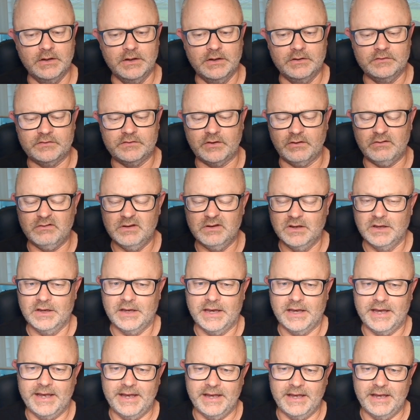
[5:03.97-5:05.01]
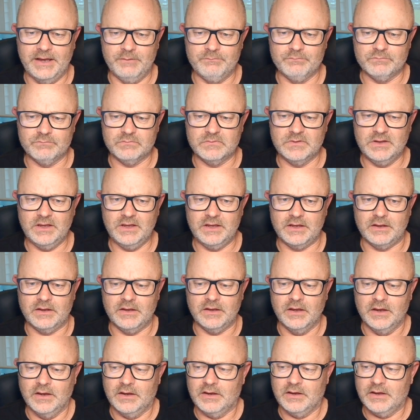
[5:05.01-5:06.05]
So
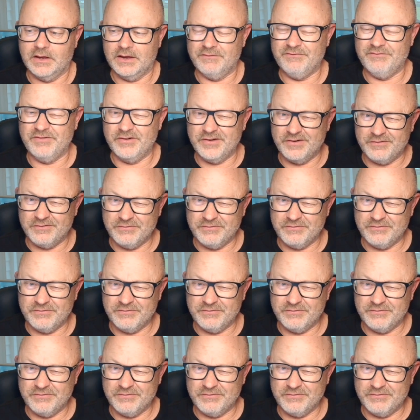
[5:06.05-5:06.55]
for